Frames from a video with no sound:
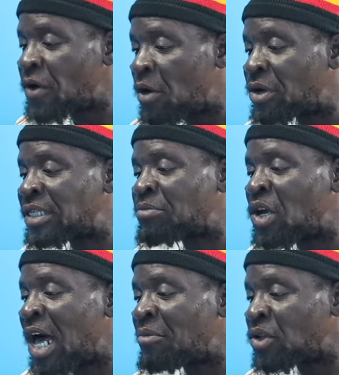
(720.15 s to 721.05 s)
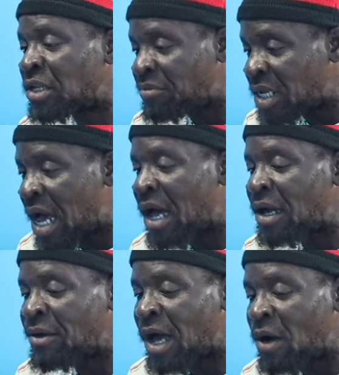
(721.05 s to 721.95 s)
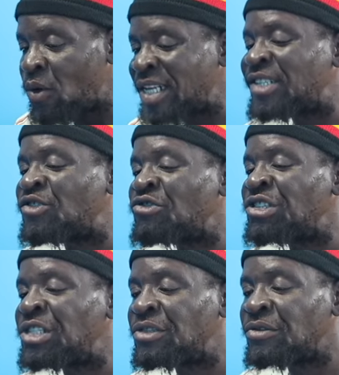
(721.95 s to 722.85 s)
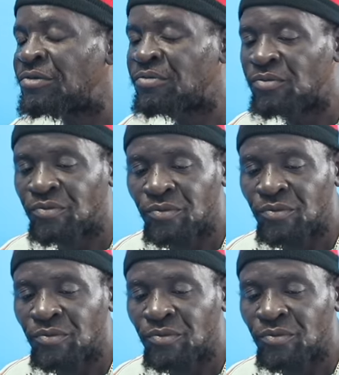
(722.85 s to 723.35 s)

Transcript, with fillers: from Westmoreland, but him there at West Street. Okay.